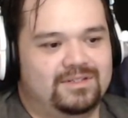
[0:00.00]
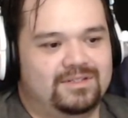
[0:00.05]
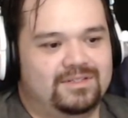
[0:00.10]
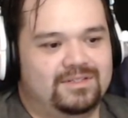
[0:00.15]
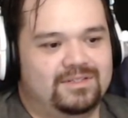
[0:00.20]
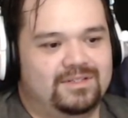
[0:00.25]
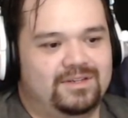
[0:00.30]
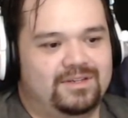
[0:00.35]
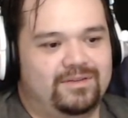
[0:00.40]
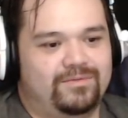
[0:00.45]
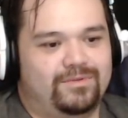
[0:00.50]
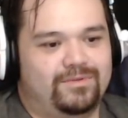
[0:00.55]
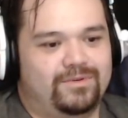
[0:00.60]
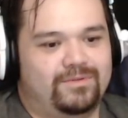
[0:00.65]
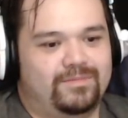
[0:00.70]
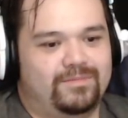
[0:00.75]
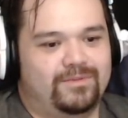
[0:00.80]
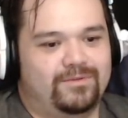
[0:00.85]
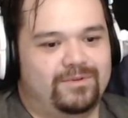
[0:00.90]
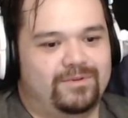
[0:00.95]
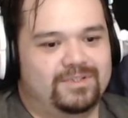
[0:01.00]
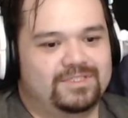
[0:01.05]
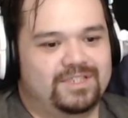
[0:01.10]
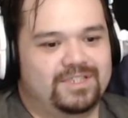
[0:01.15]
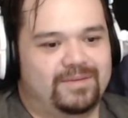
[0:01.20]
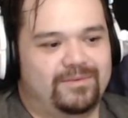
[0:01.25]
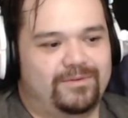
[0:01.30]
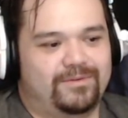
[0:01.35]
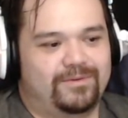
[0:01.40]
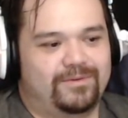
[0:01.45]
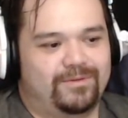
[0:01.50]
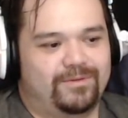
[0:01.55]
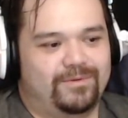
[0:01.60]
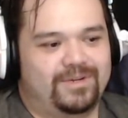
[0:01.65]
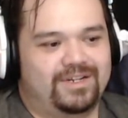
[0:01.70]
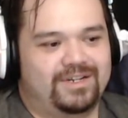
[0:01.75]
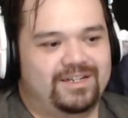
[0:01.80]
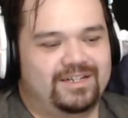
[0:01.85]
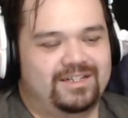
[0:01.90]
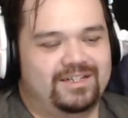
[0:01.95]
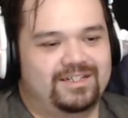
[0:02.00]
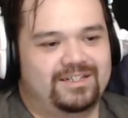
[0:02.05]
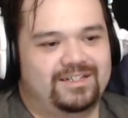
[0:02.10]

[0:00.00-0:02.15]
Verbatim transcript: it would have been wrong to say I'm a real winner